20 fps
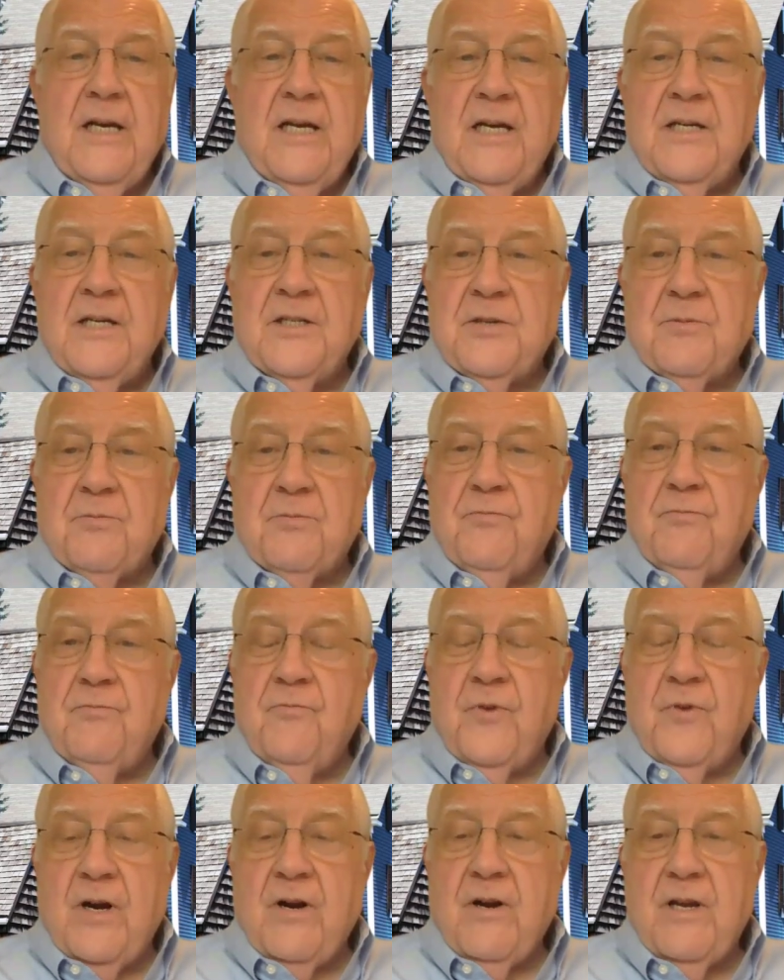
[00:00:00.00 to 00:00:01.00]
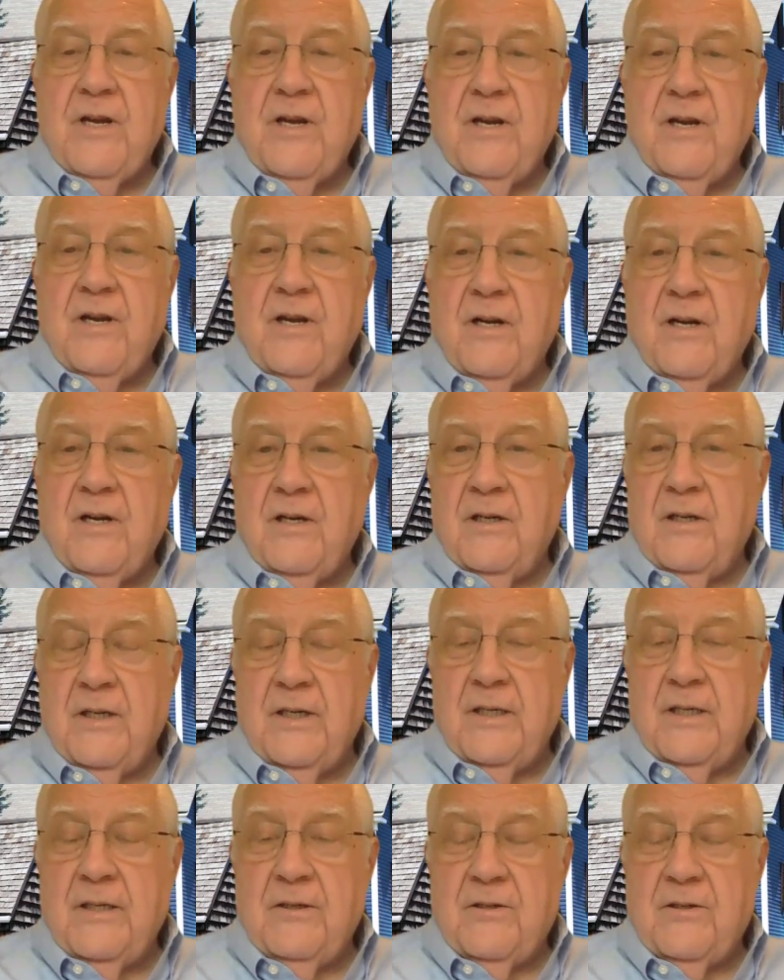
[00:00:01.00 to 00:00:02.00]
is a very
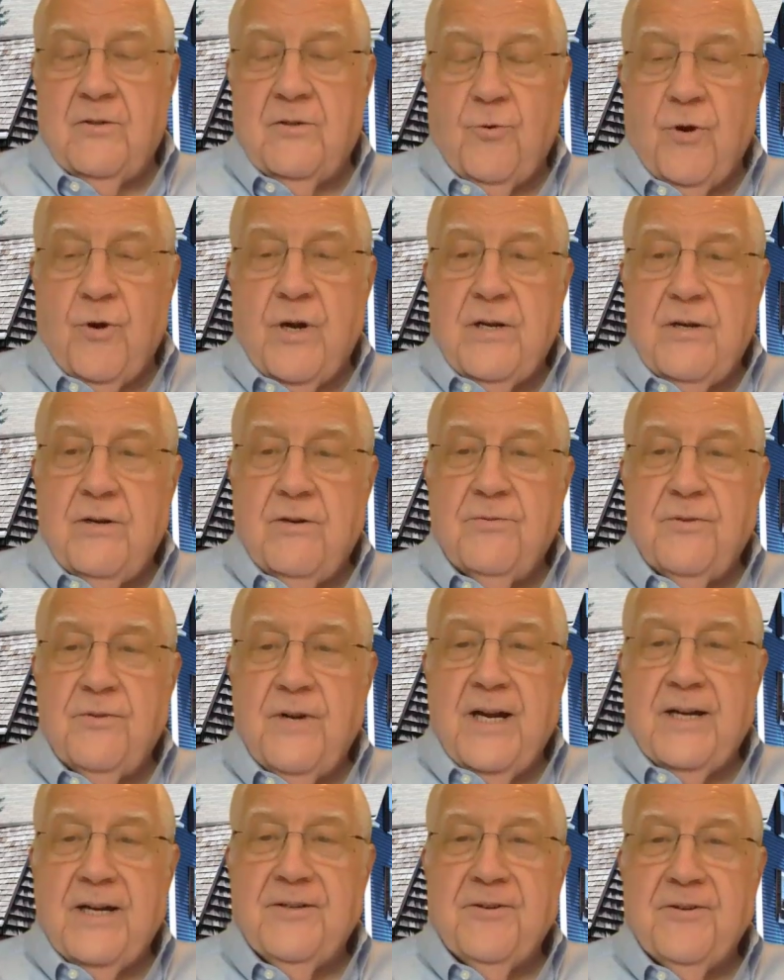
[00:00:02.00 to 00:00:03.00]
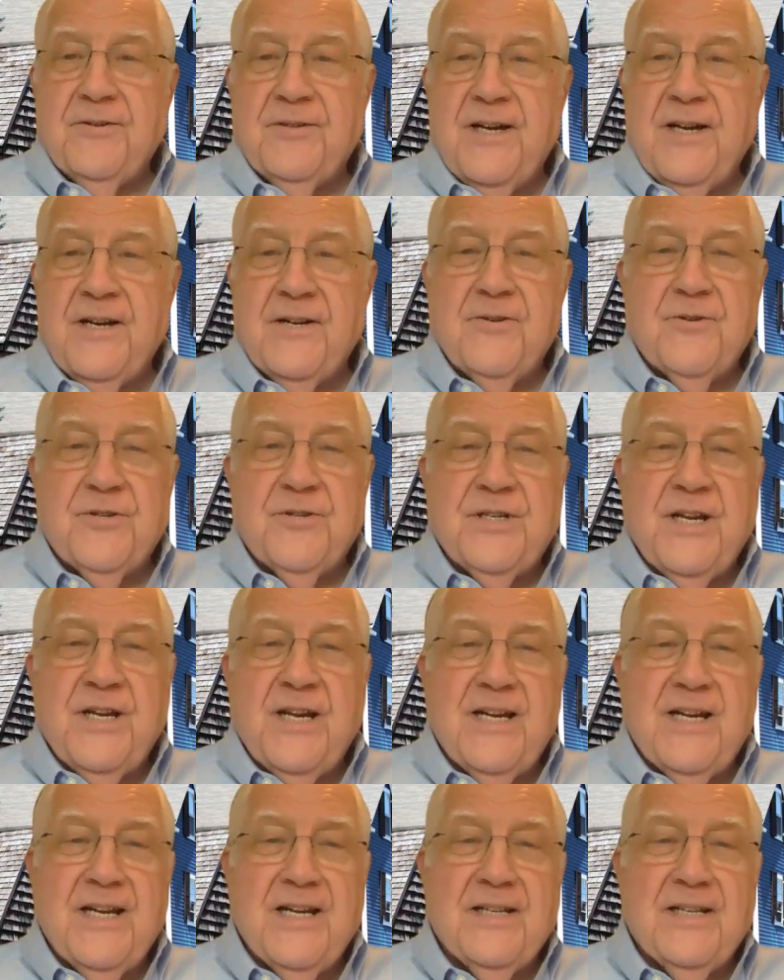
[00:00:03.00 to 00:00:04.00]
critical factor to
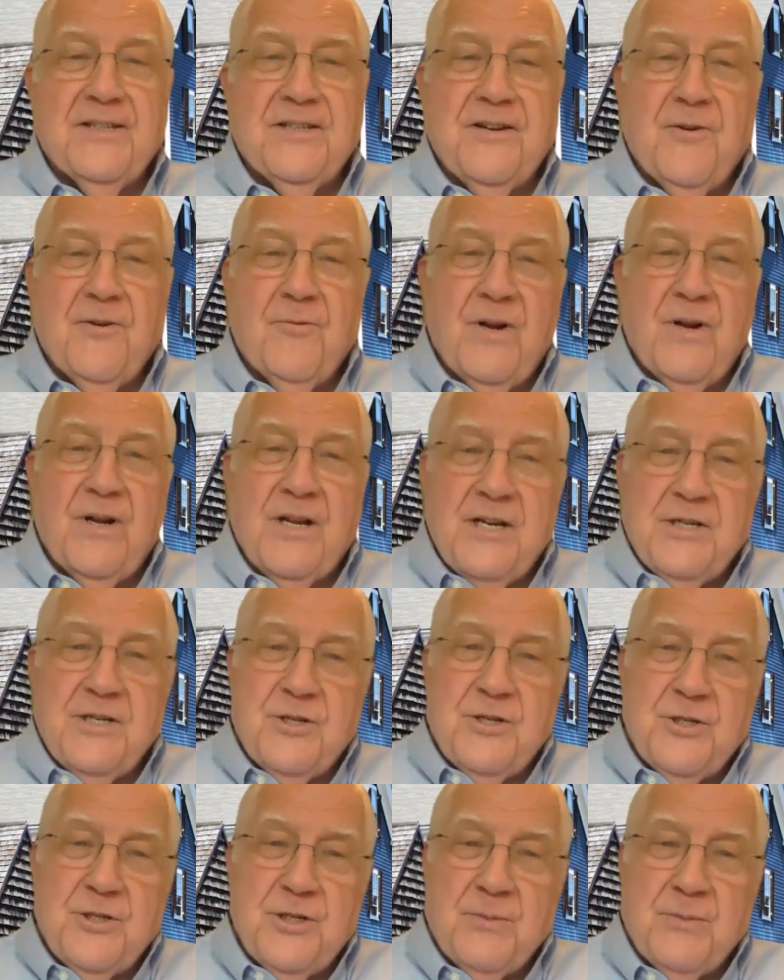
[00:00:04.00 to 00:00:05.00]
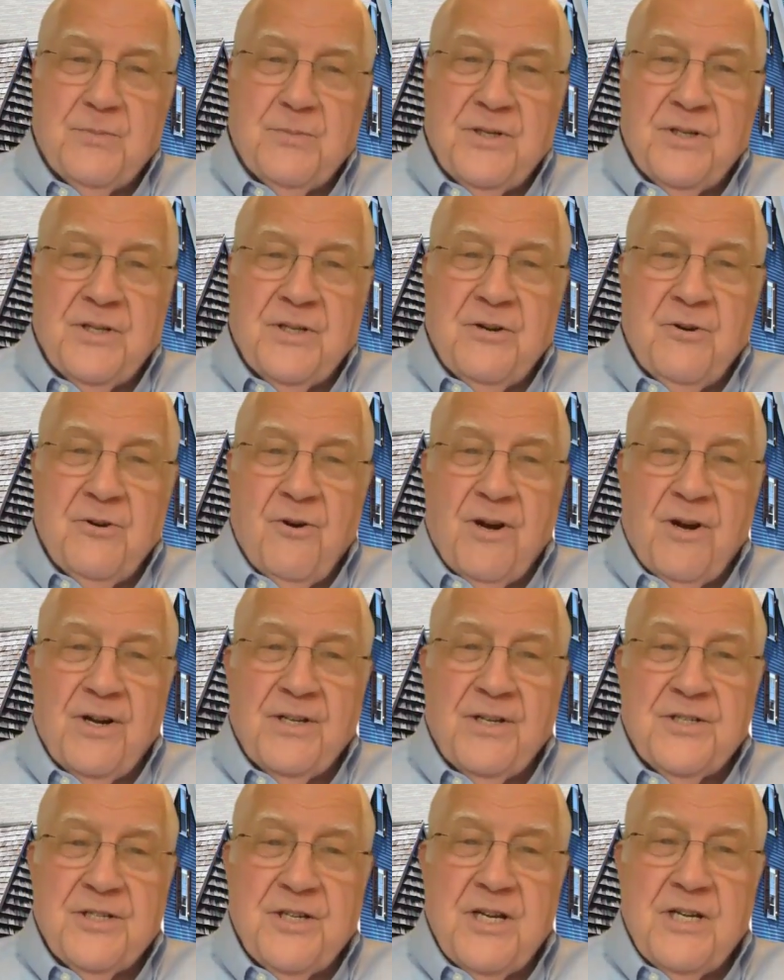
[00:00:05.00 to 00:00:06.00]
understanding their relationship to the
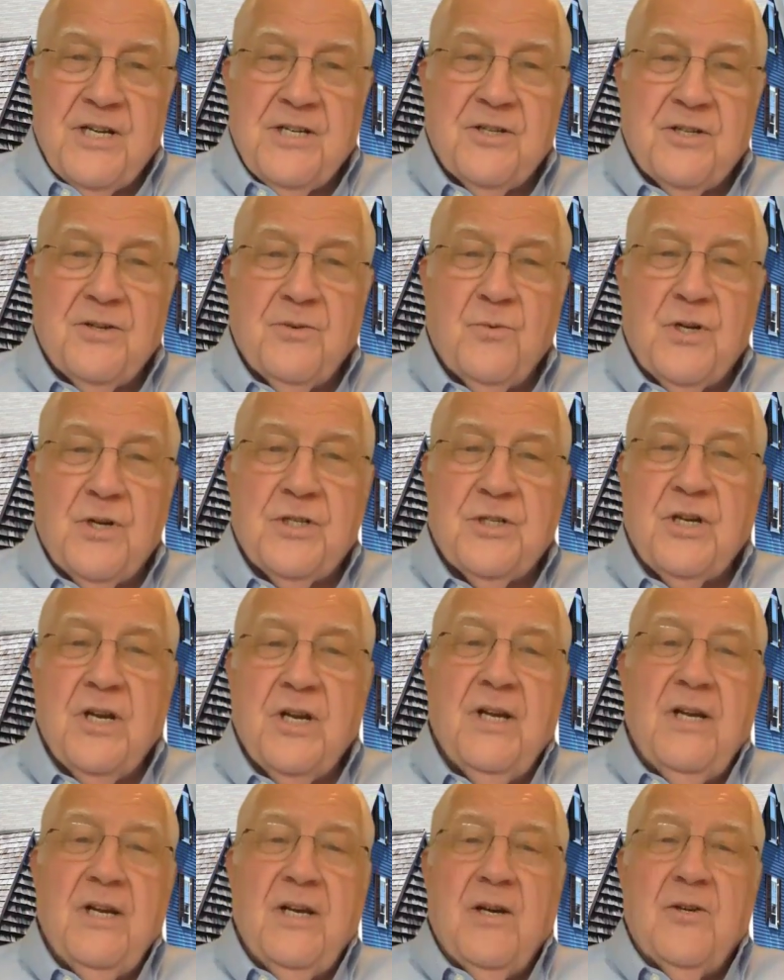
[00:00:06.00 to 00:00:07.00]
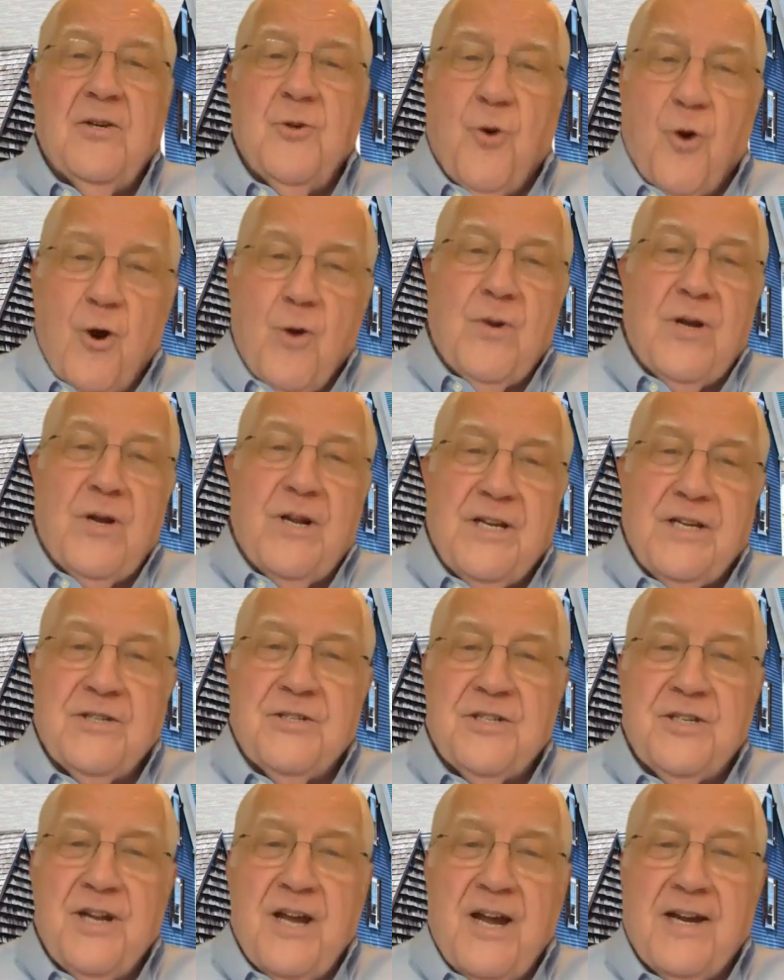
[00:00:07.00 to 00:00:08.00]
organization, which normally
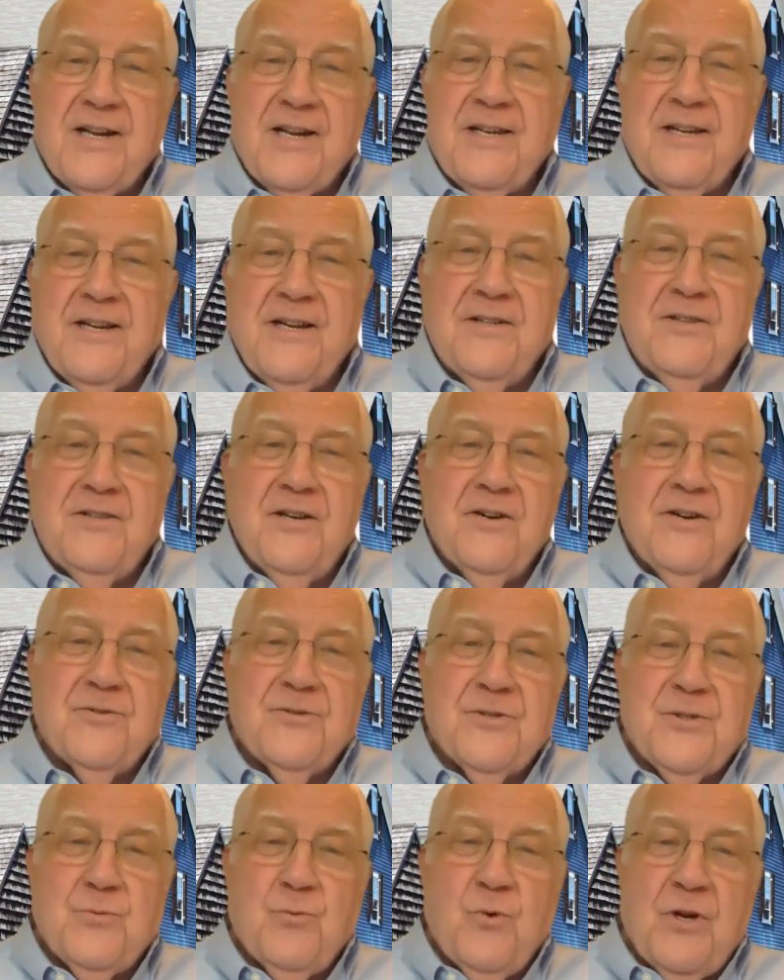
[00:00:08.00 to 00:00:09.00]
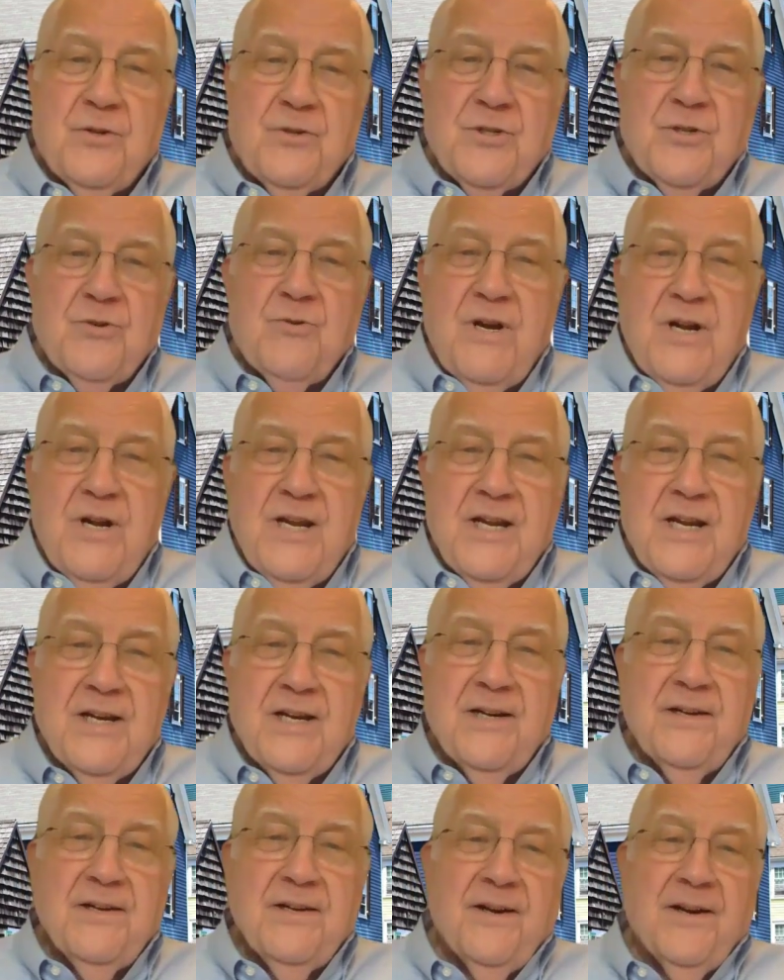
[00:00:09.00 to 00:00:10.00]
is not in those wealth
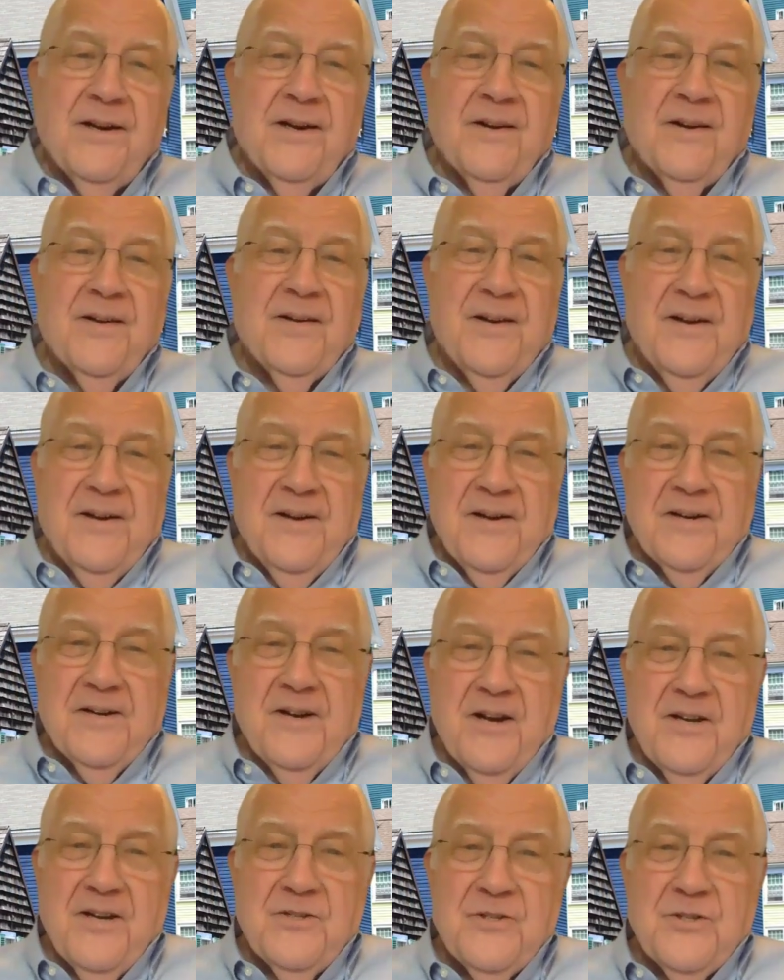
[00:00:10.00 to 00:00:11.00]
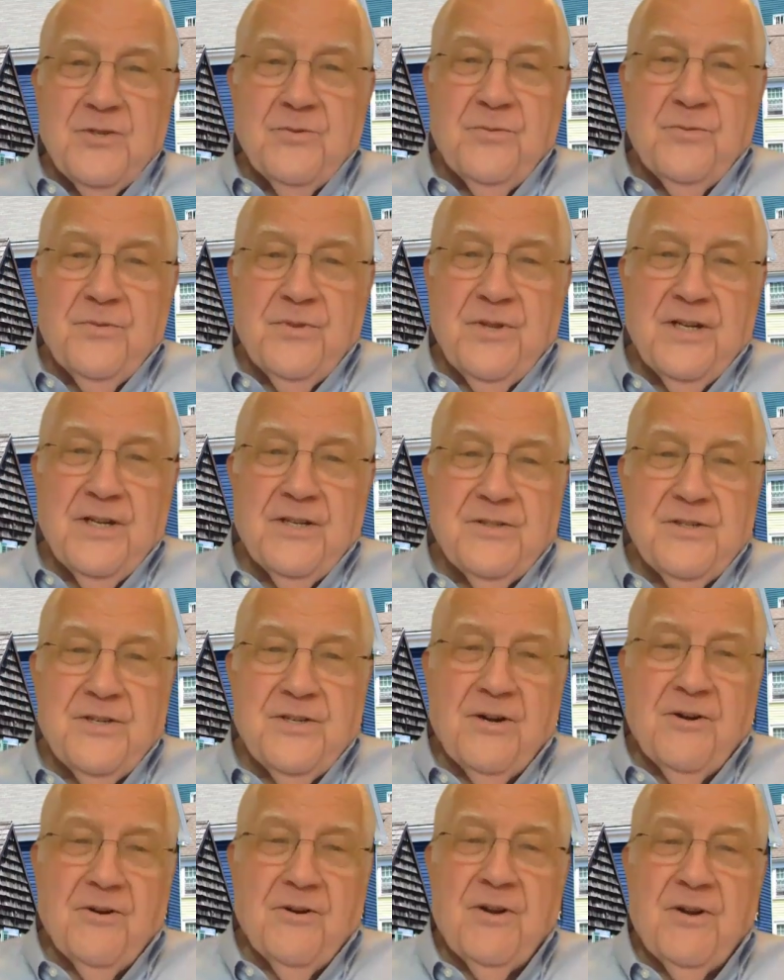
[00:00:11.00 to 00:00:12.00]
screening uh, kinds of things
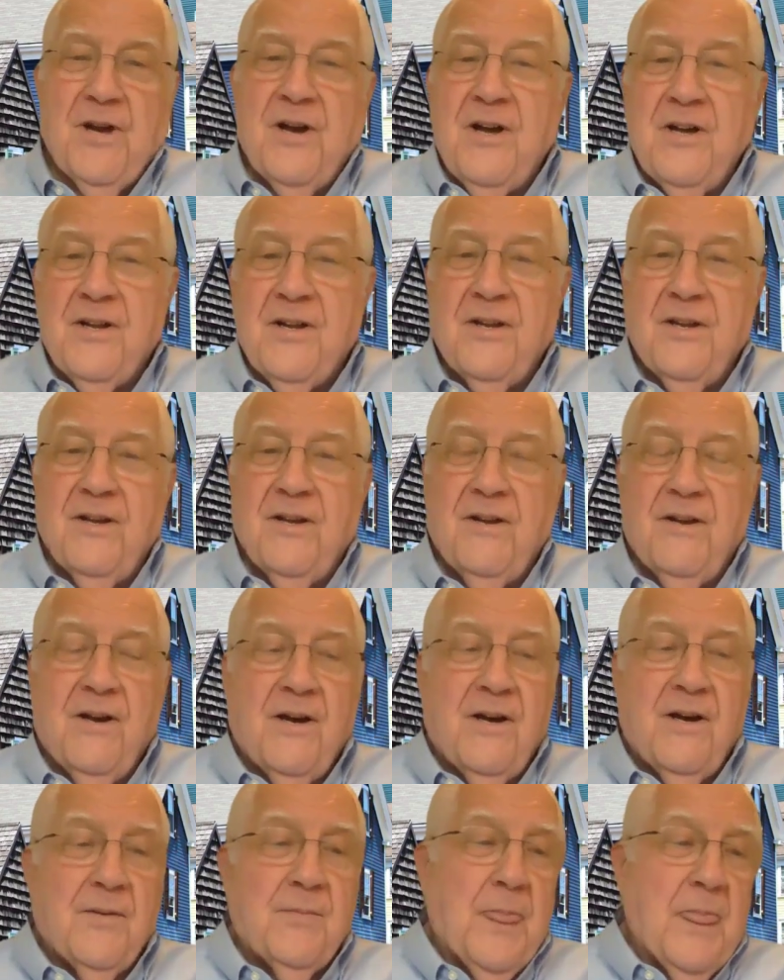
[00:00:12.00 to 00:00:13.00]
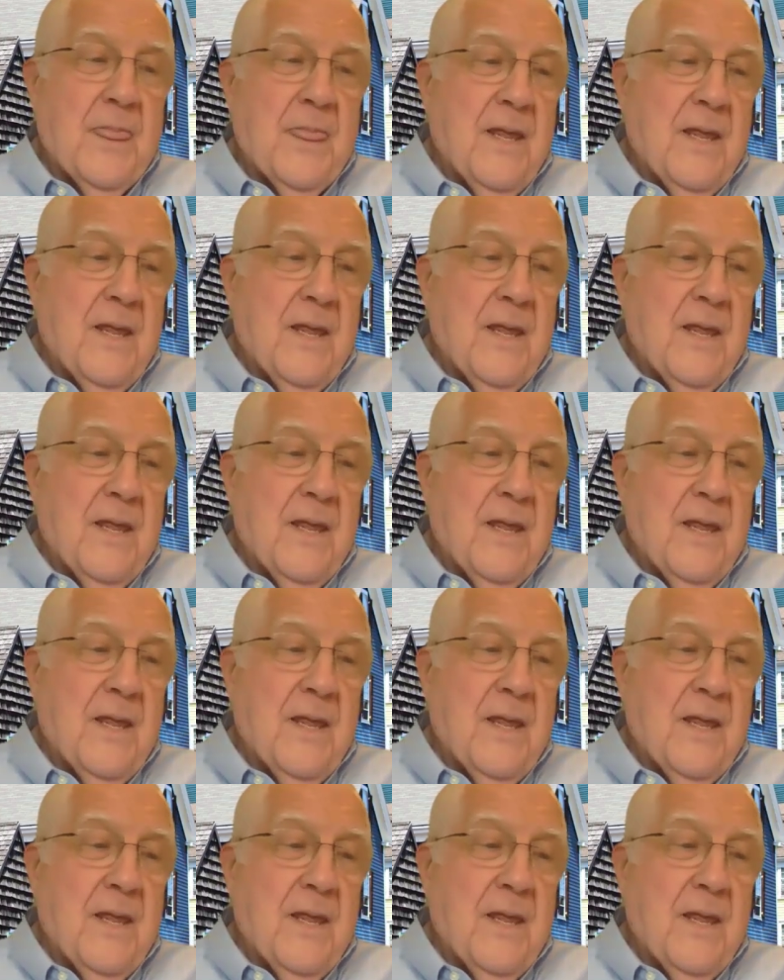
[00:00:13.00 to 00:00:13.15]
that are done. Uh,